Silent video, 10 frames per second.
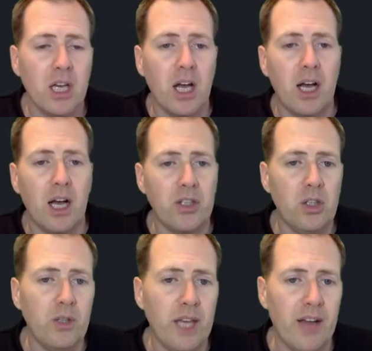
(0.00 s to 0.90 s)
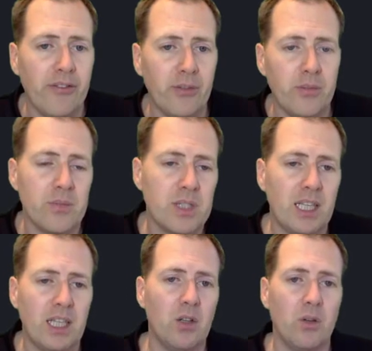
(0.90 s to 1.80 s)
that you get from
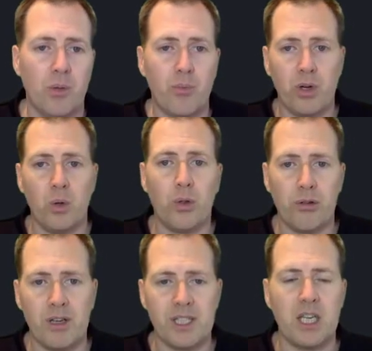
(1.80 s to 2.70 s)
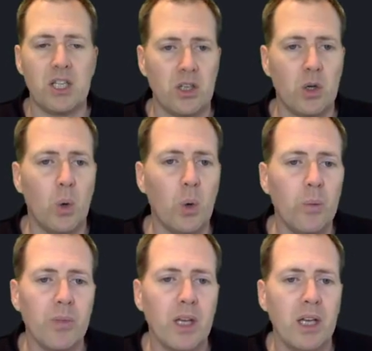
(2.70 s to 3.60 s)
sending a pre-authorization call.
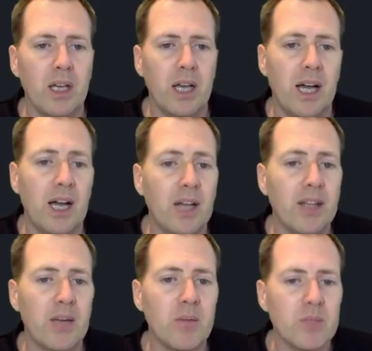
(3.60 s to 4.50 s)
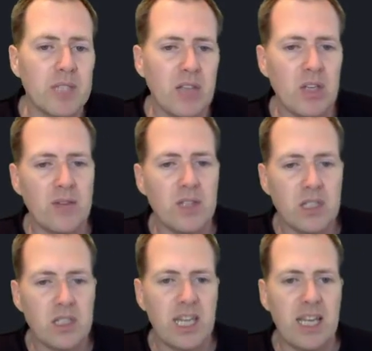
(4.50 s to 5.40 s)
And that saves you having to
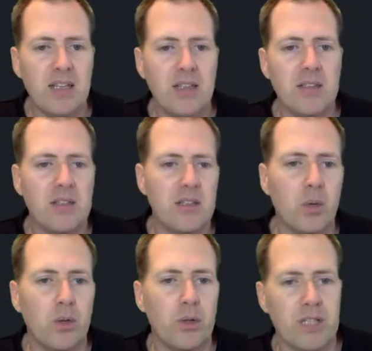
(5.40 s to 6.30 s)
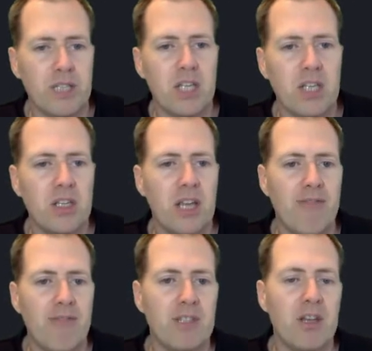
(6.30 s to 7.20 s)
send the authorization
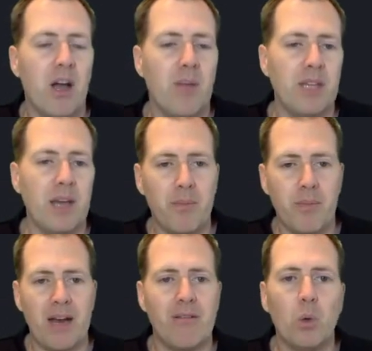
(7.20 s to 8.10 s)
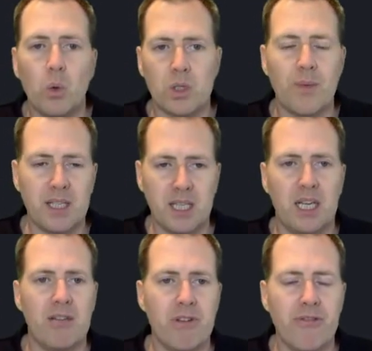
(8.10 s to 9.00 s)
every time, and that bearer
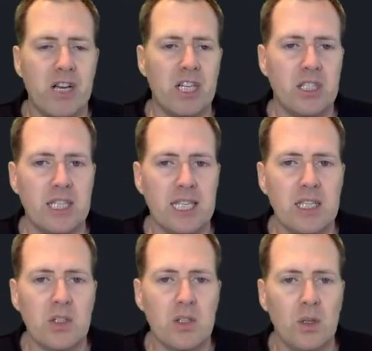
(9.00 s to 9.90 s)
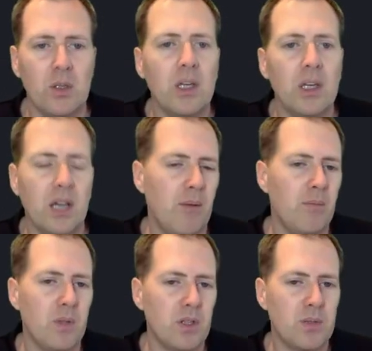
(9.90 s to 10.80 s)
automatically refresh as it needs to.
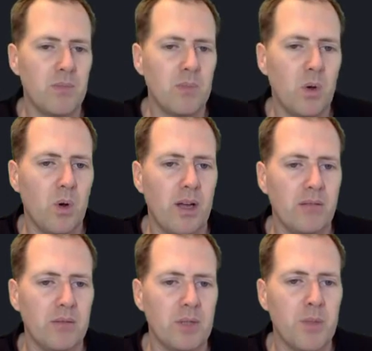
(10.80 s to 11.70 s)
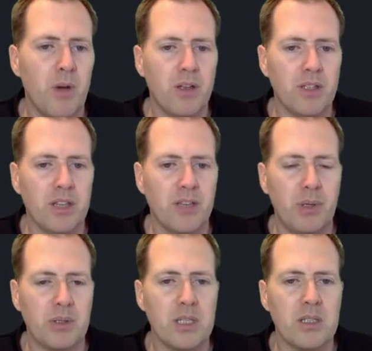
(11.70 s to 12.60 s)
There's some quite smart stuff
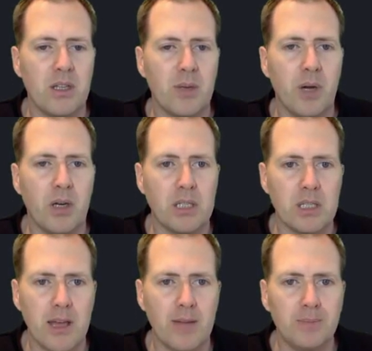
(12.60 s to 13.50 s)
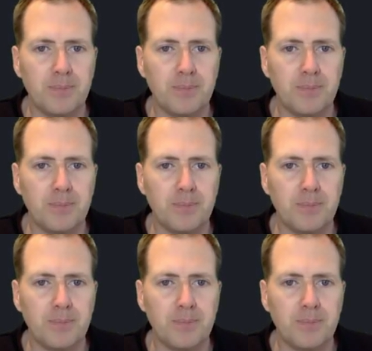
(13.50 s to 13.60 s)
built into the components there.